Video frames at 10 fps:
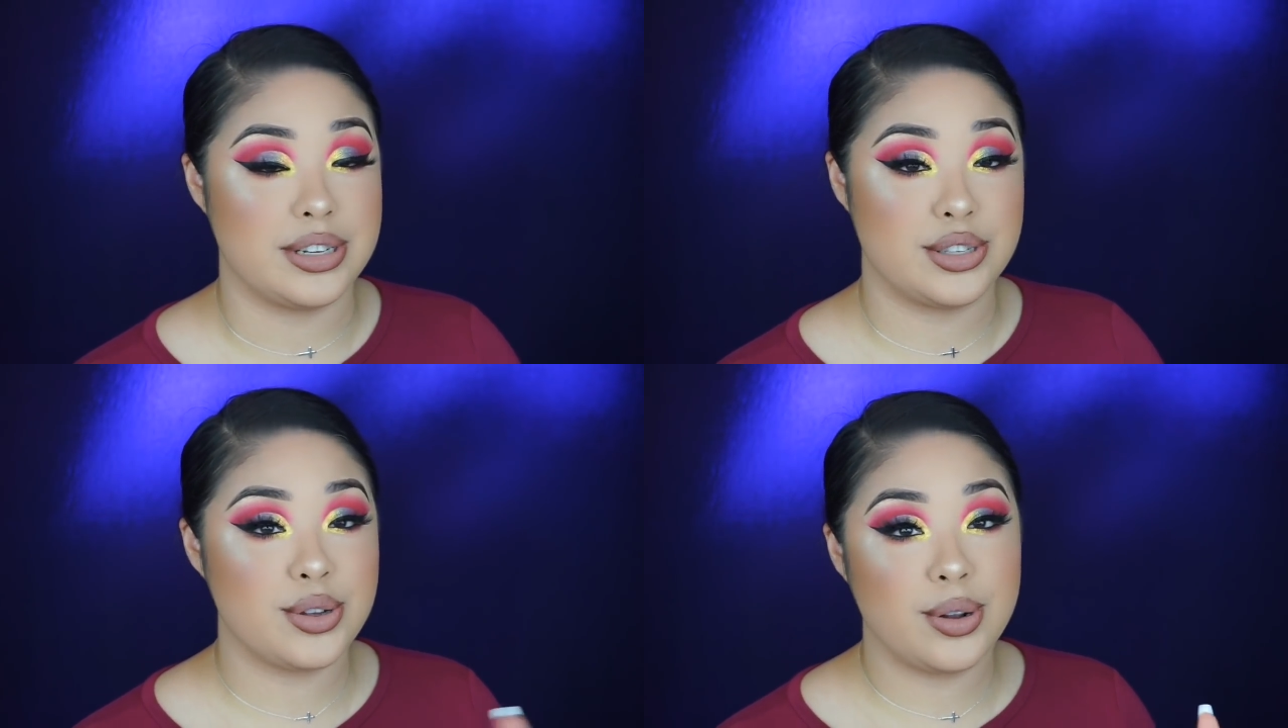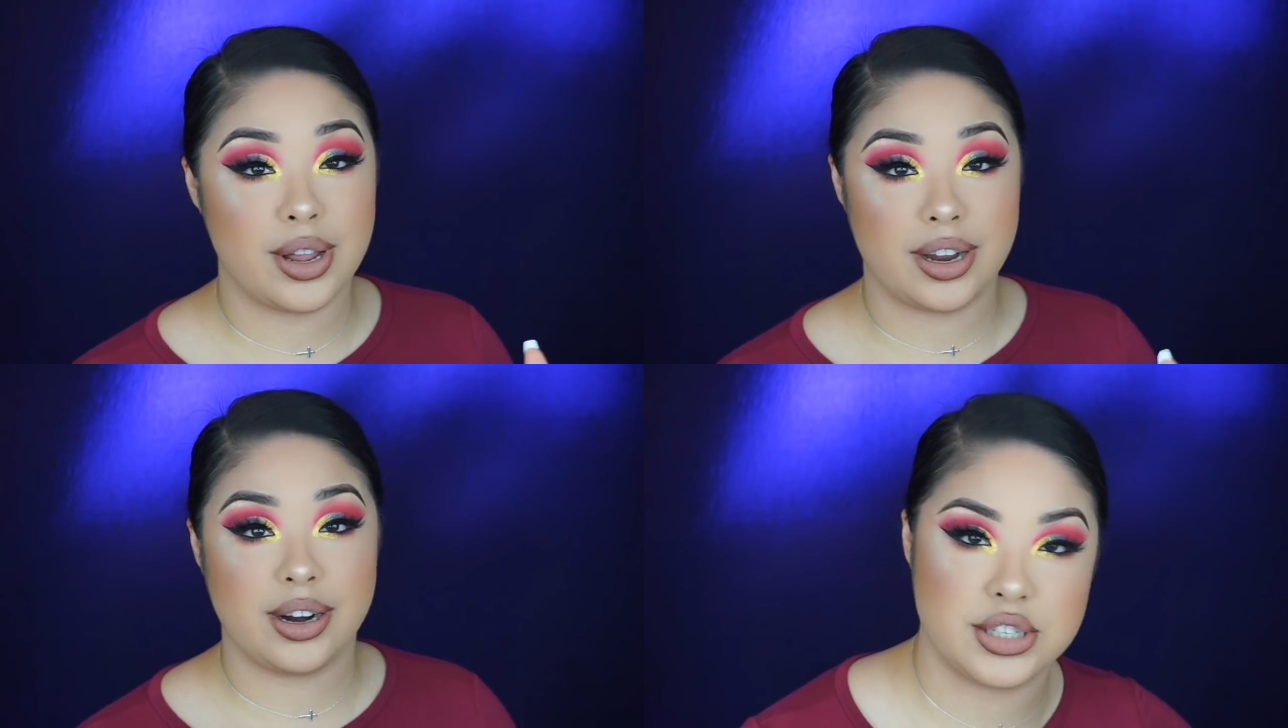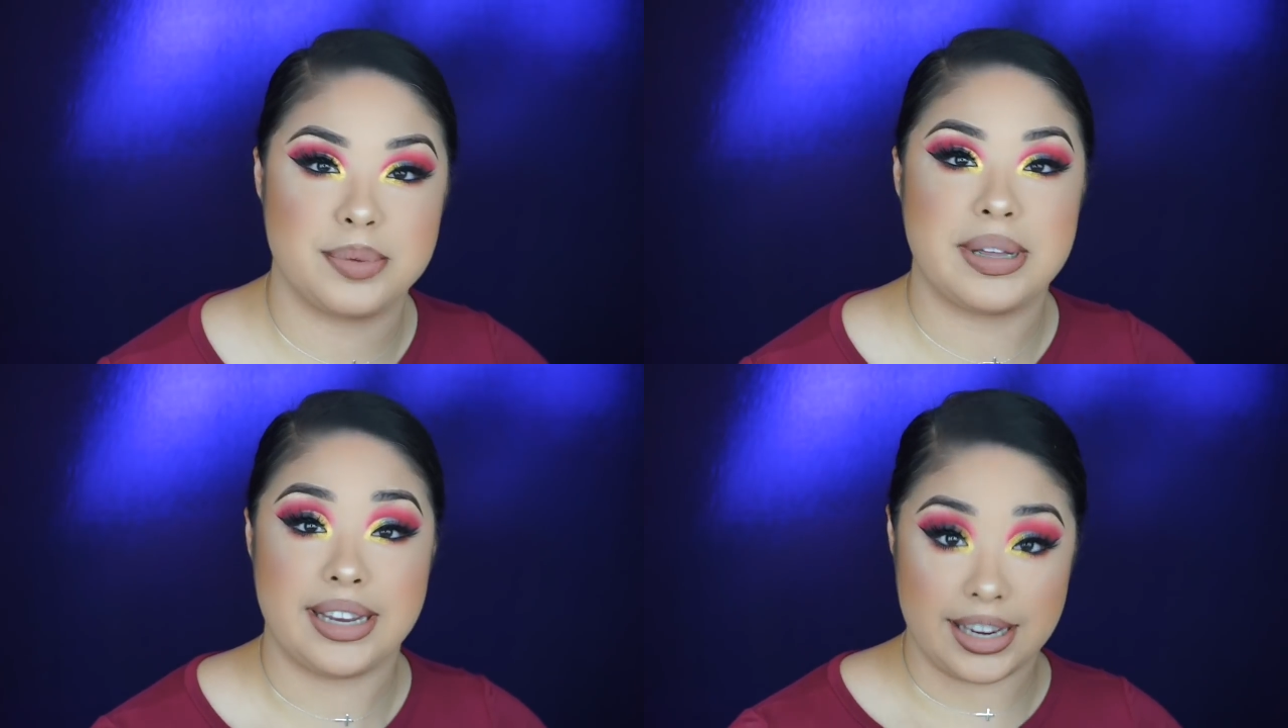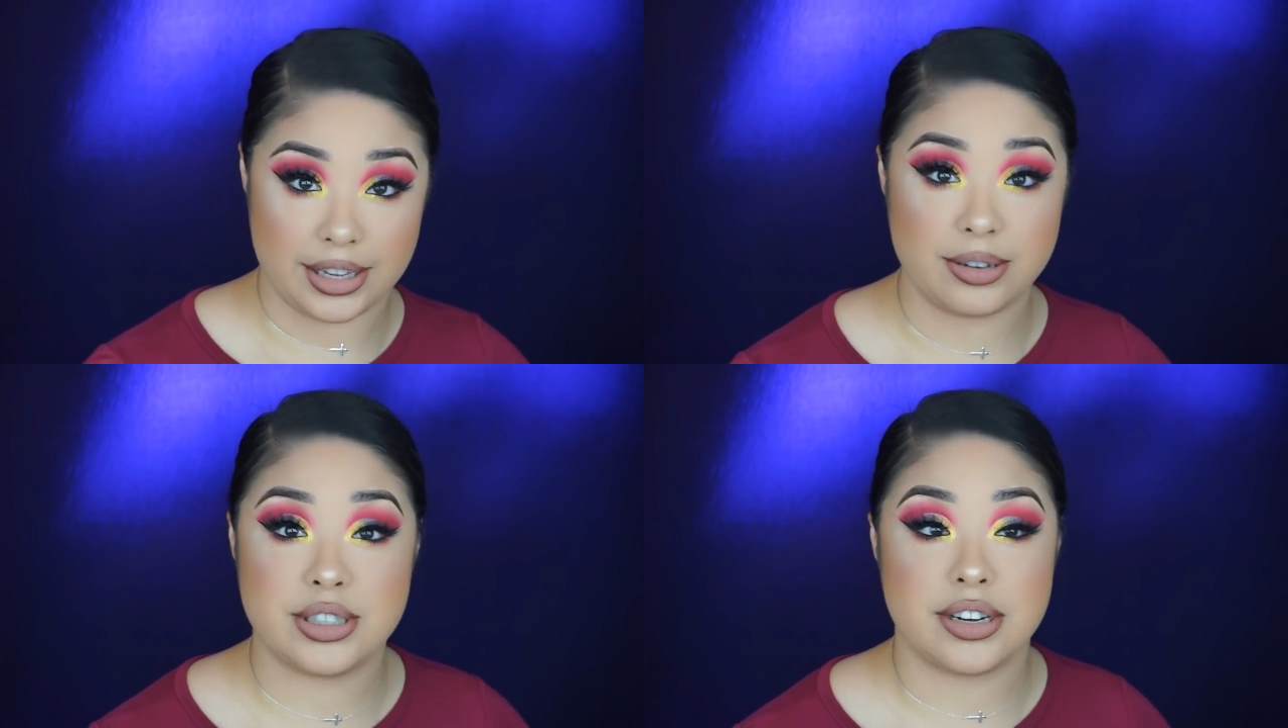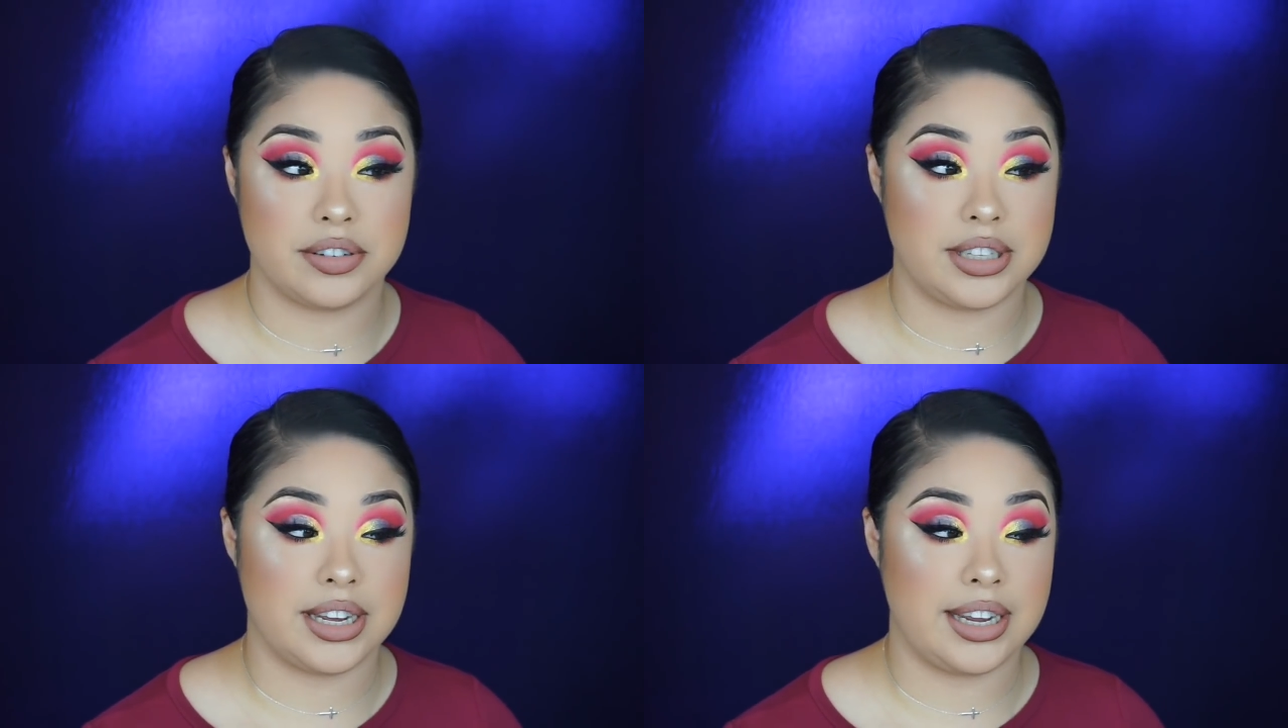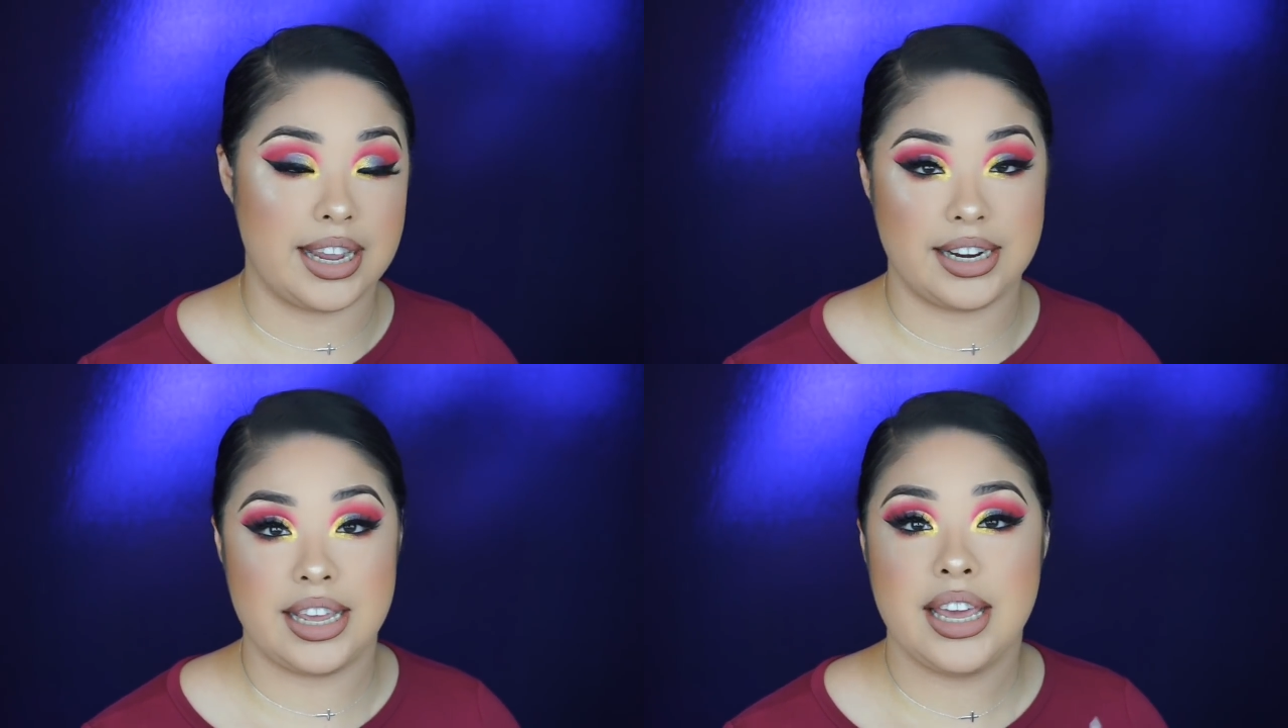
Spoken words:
in so long, and so I'm like getting used to everything again.